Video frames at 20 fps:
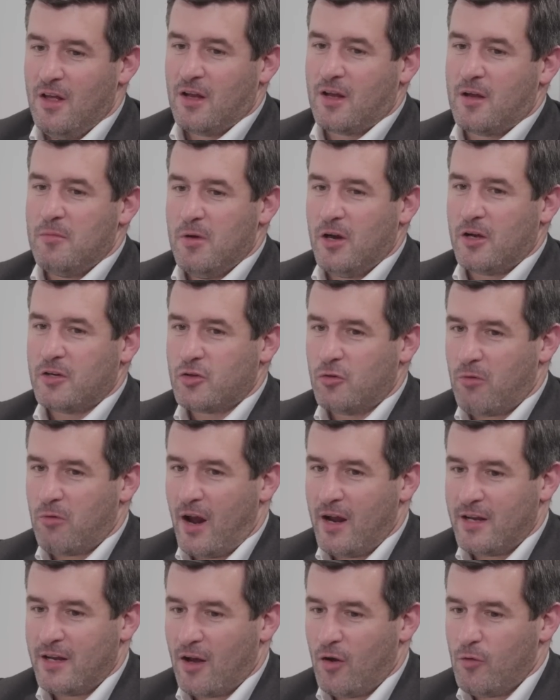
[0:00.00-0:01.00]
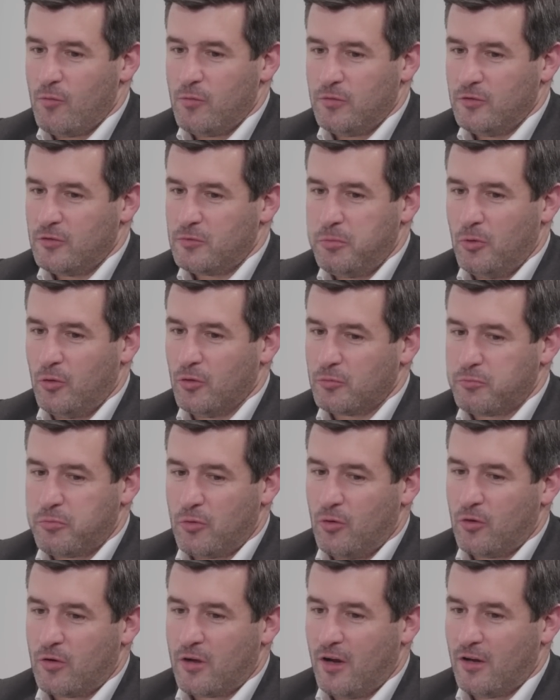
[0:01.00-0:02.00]
commercial radio sports
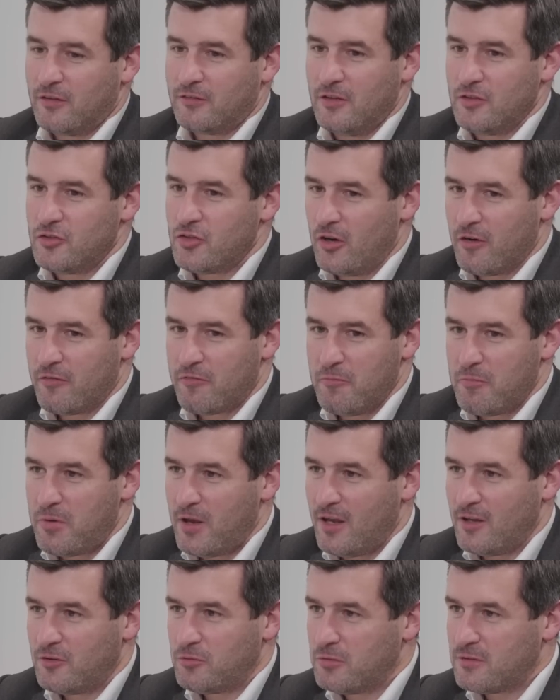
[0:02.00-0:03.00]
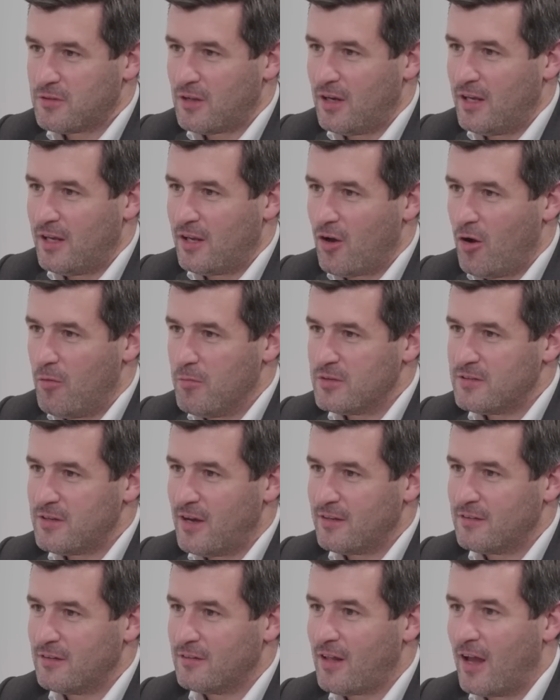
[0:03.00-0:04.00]
broadcasting. Jonathan Pearce was the lead
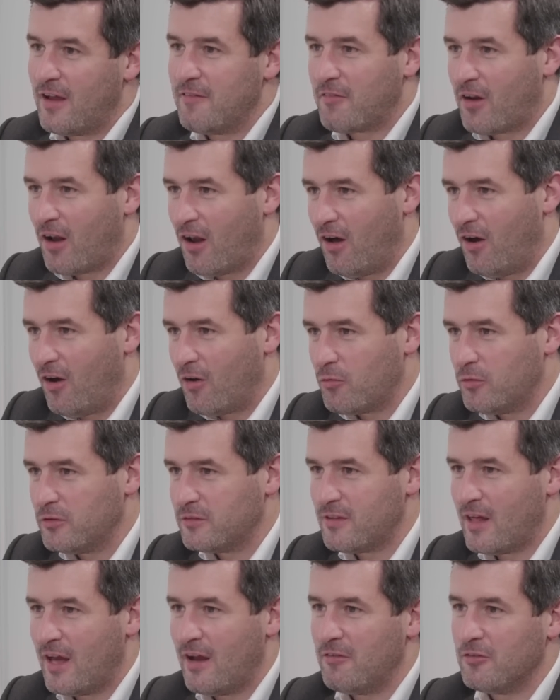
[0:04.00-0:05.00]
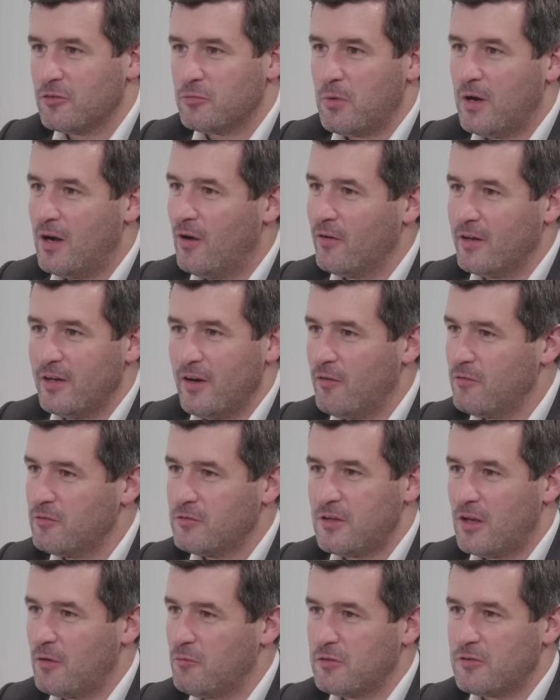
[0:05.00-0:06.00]
commentator. Dave Clark was there as well. You know,
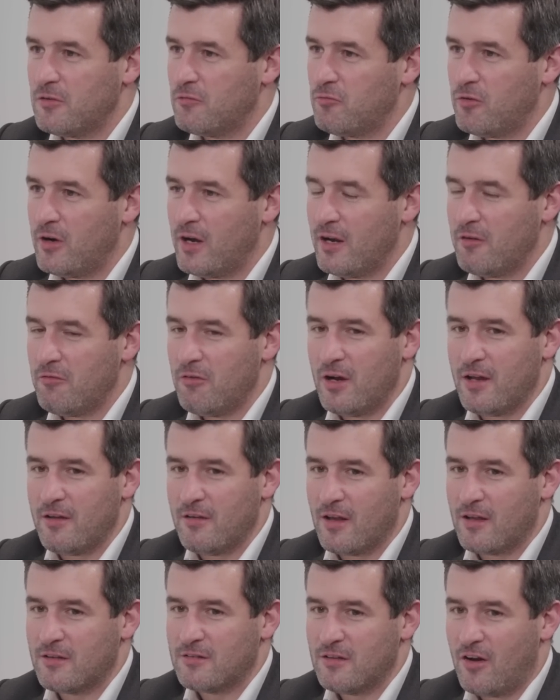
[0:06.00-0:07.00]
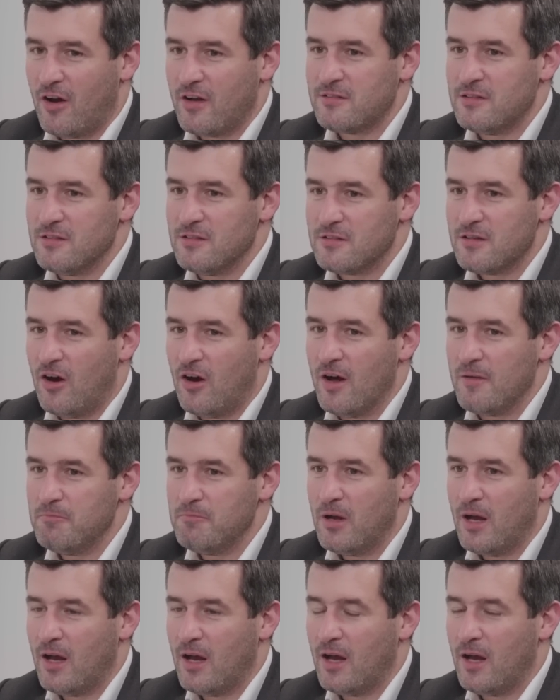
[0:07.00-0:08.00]
it was a really, really exciting
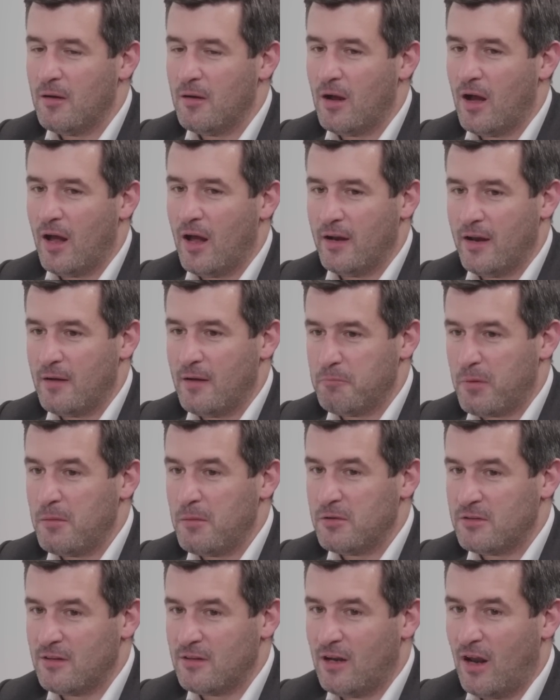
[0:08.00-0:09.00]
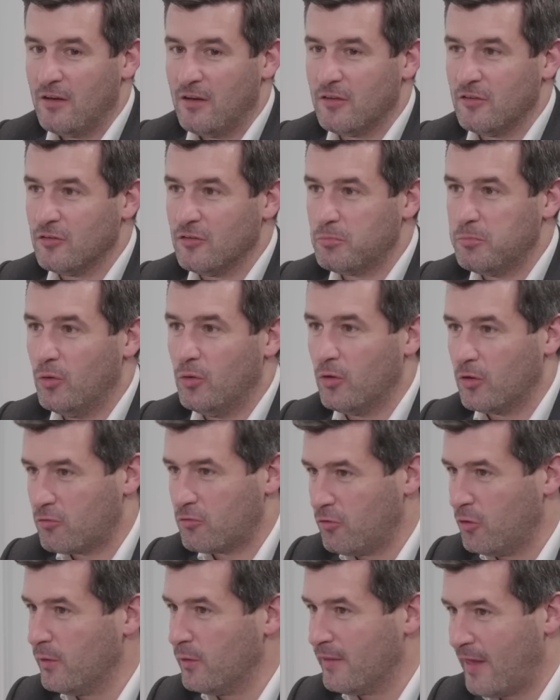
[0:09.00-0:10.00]
time. And then BBC London Sport
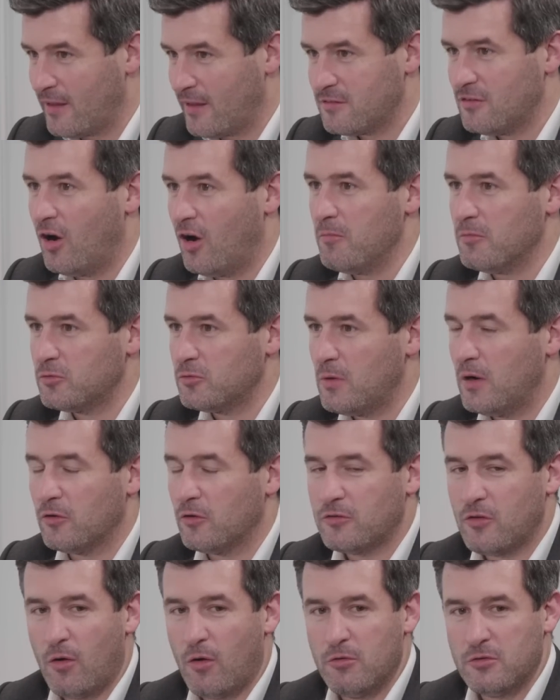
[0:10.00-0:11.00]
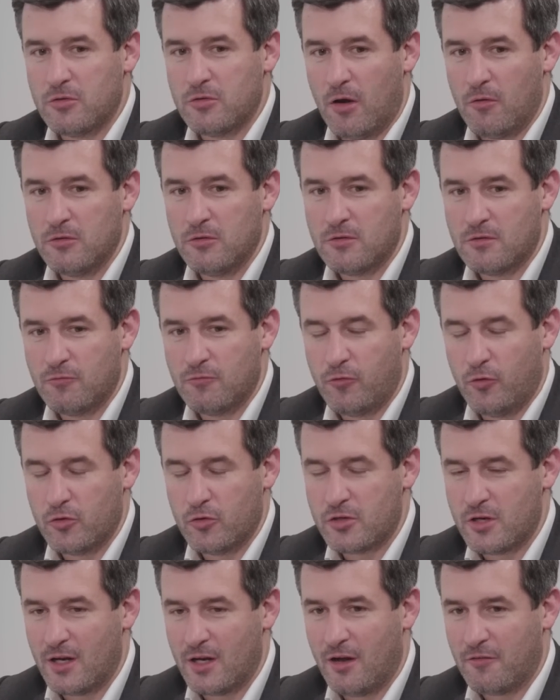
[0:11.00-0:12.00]
grew at that time as well. So I was
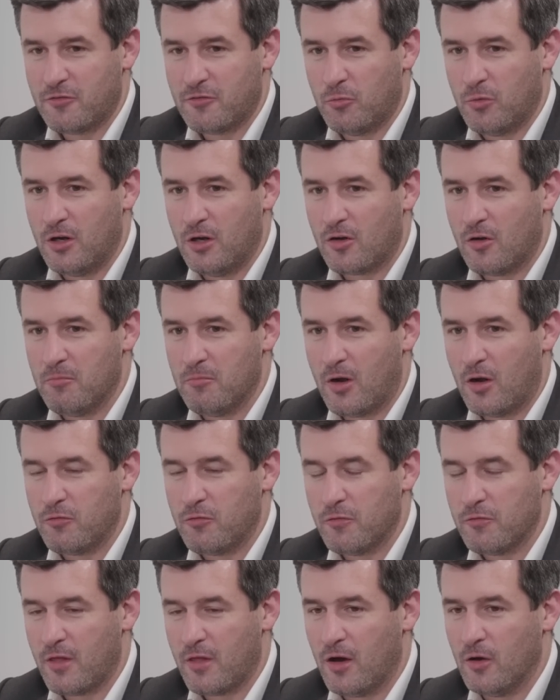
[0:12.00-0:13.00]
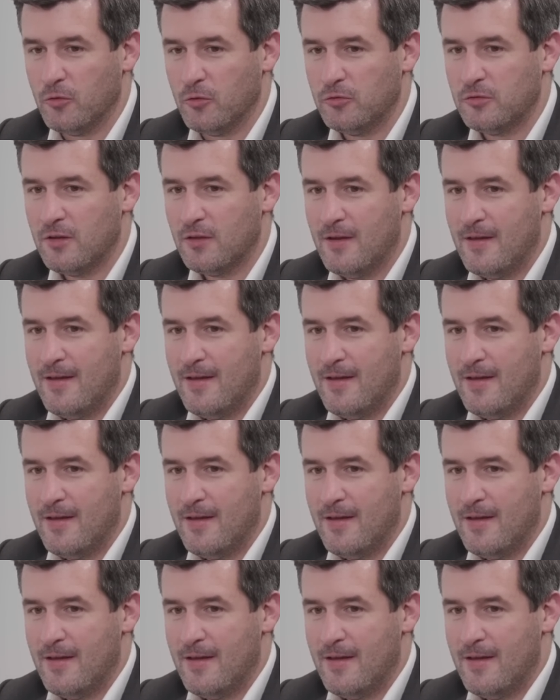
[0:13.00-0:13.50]
fortunate enough to work on both of those.